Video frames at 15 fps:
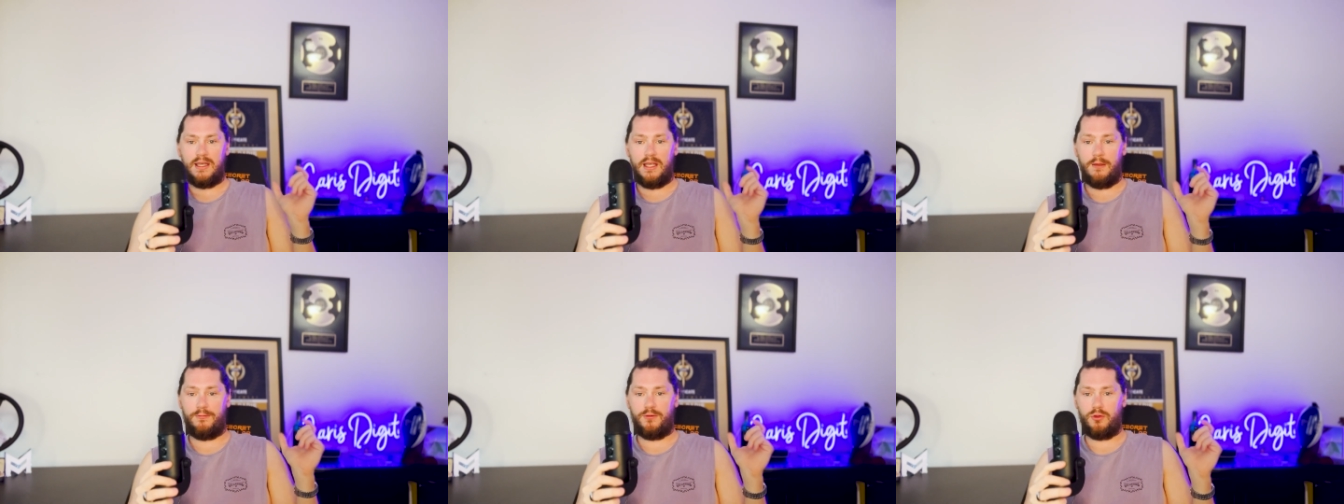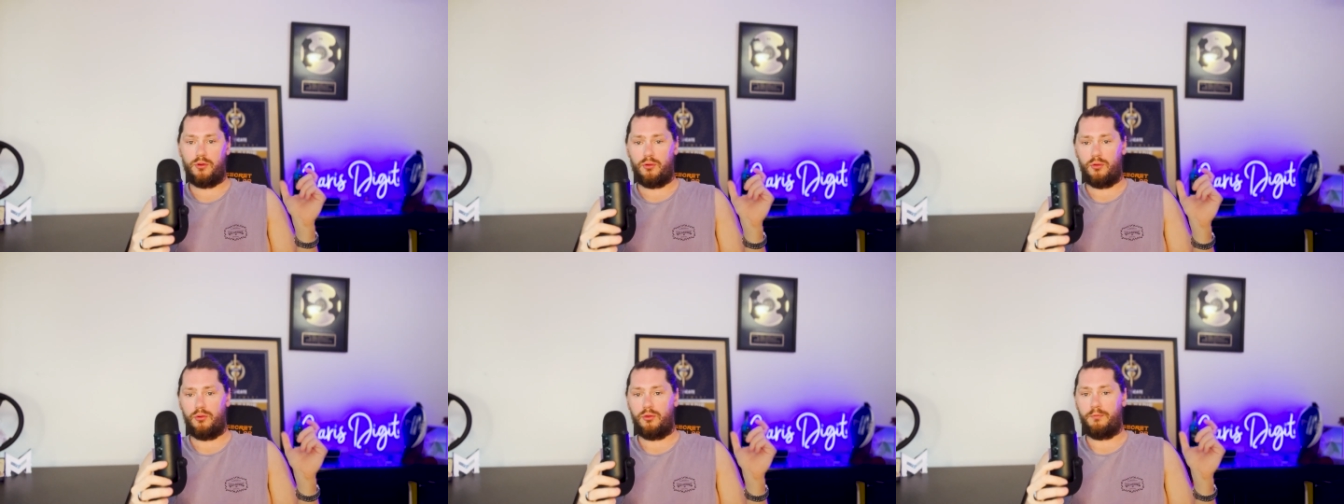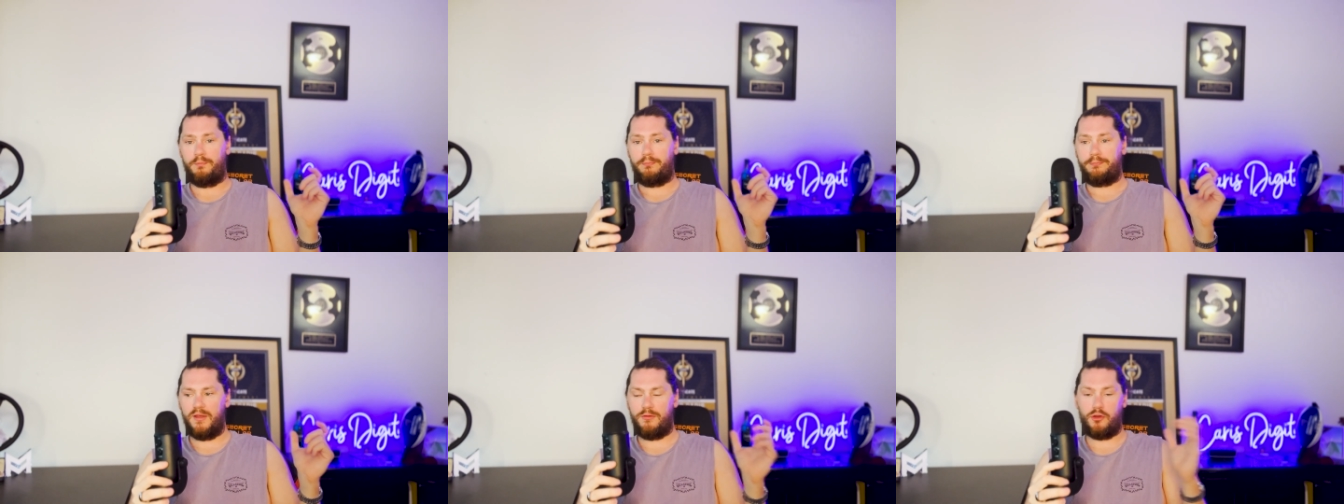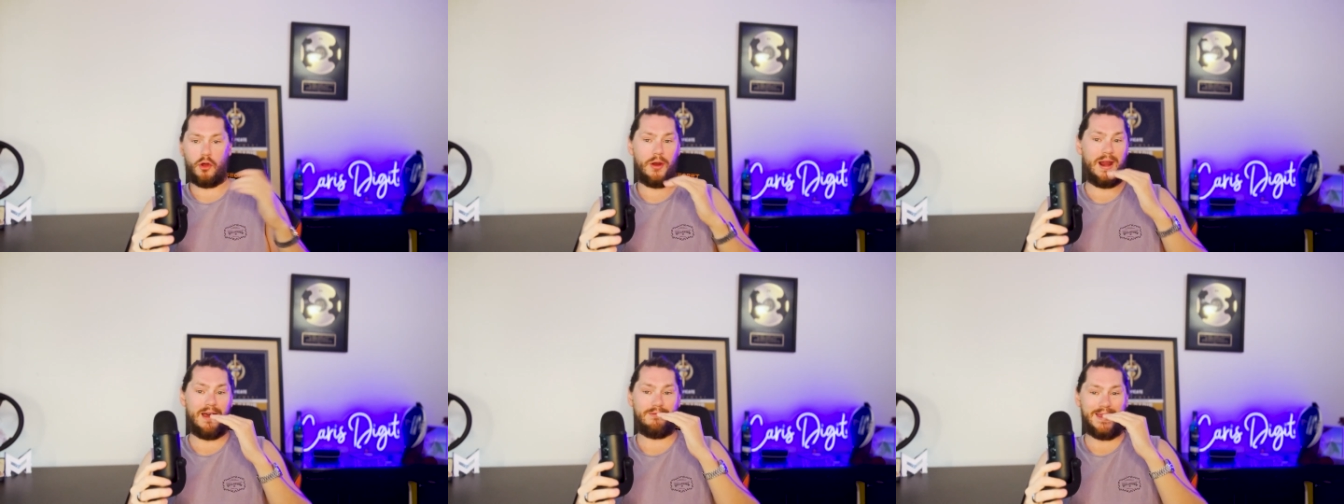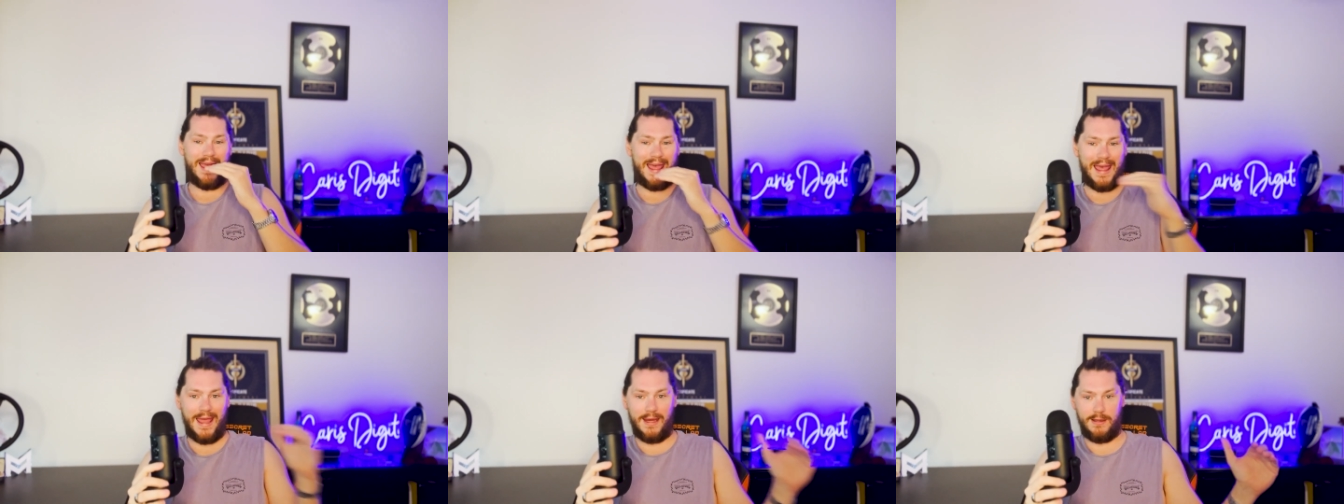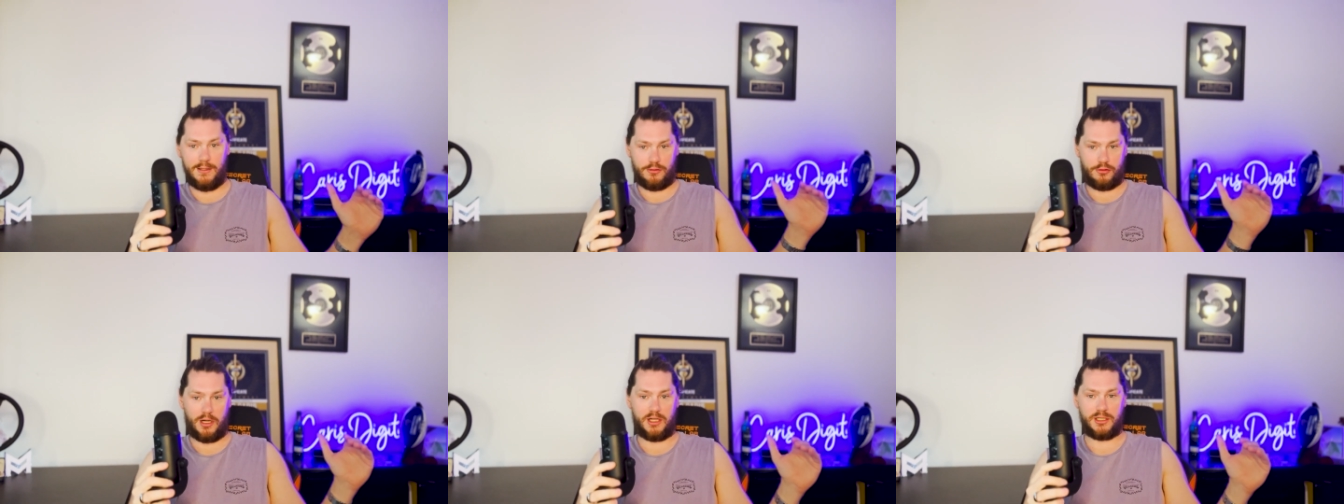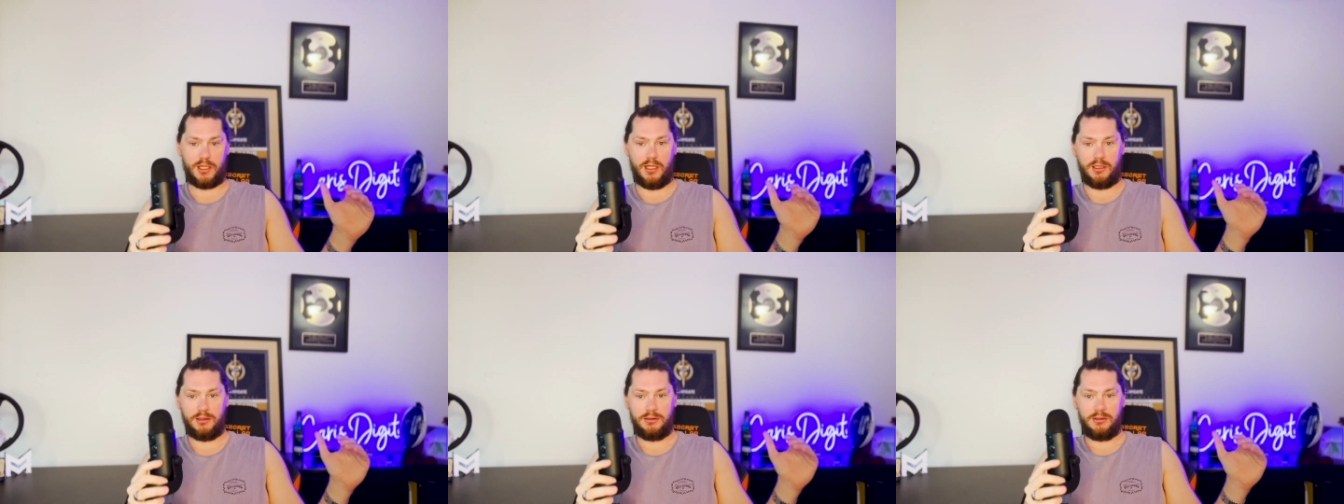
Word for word: if you if you don't have any structure.